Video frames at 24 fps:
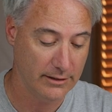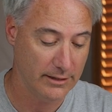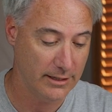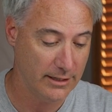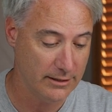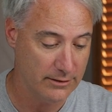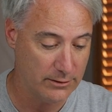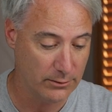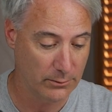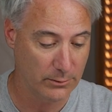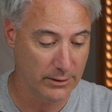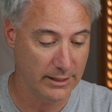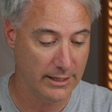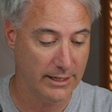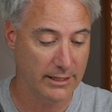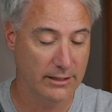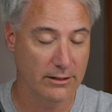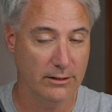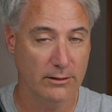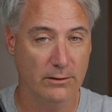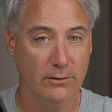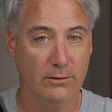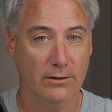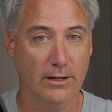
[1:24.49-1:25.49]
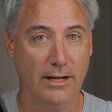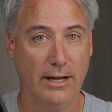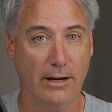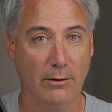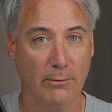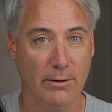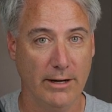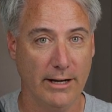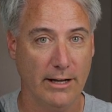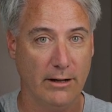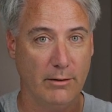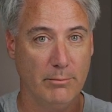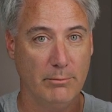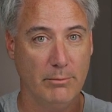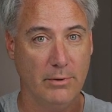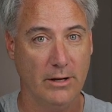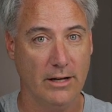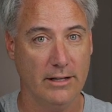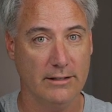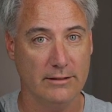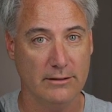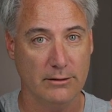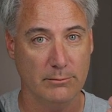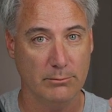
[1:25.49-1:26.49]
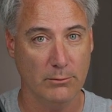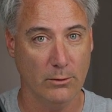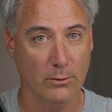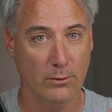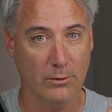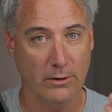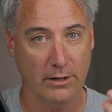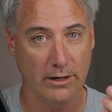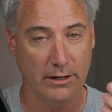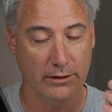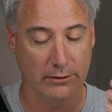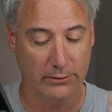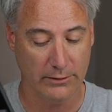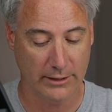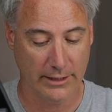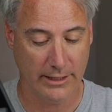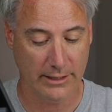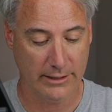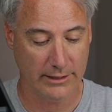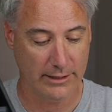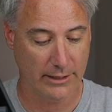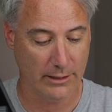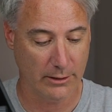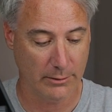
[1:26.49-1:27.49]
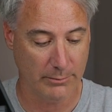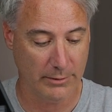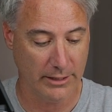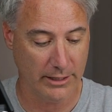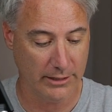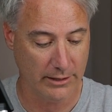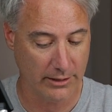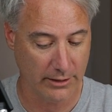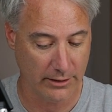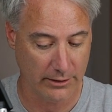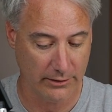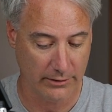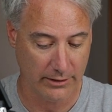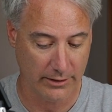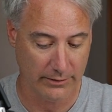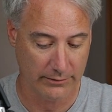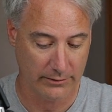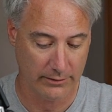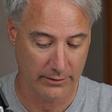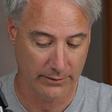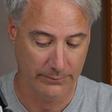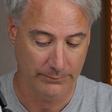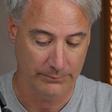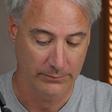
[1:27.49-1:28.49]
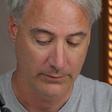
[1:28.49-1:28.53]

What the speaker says: And so what did I do? I went out and bought some more 3 terabyte hard drives.